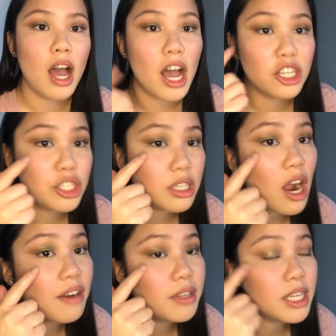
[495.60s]
I just
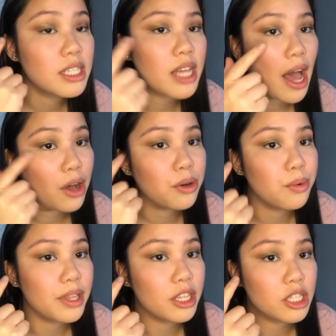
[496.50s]
carved this out
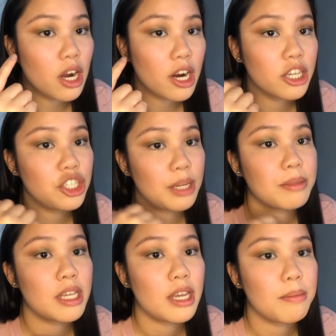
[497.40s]
with the Tarte Shape
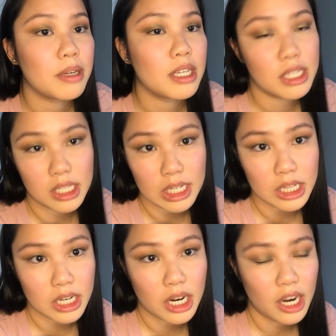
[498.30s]
Tape
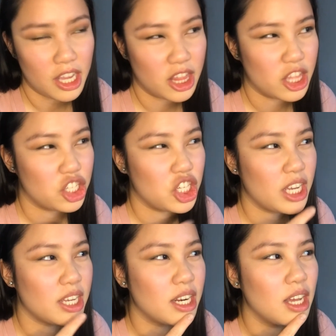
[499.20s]
Concealer in the
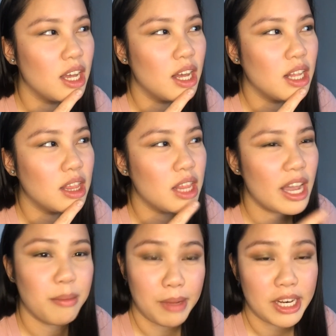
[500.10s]
shade
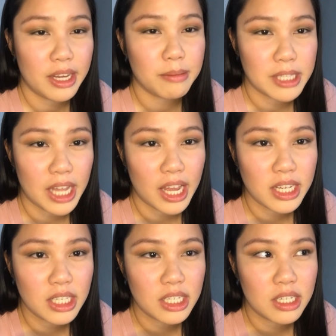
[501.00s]
Light Medium
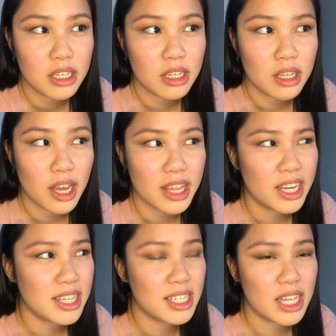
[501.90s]
Sand. I think
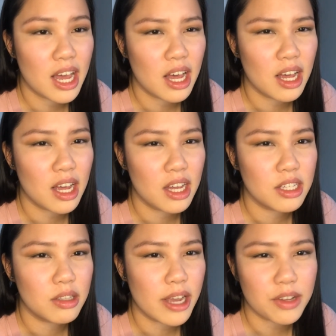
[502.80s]
it's
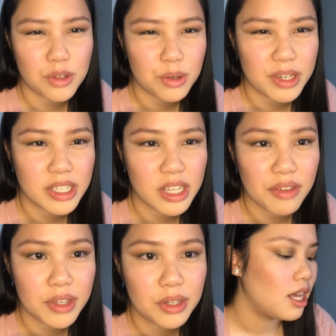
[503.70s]

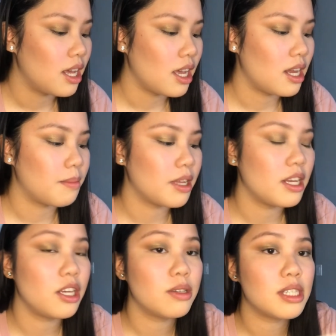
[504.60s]
S27. And I'm gonna
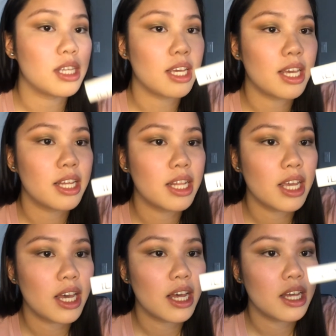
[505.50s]
use the
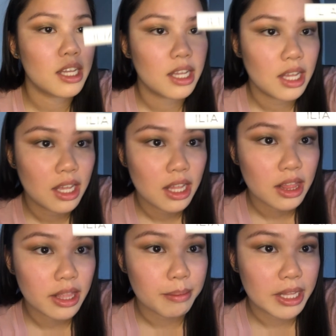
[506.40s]
e.l.f.
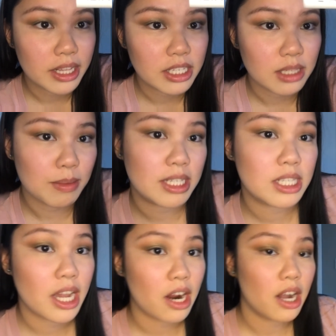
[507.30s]
Limitless
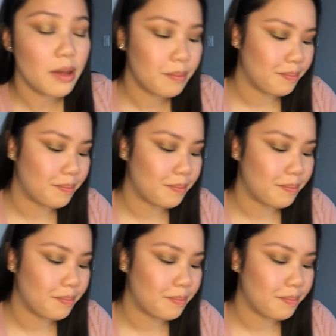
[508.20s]
Mascara.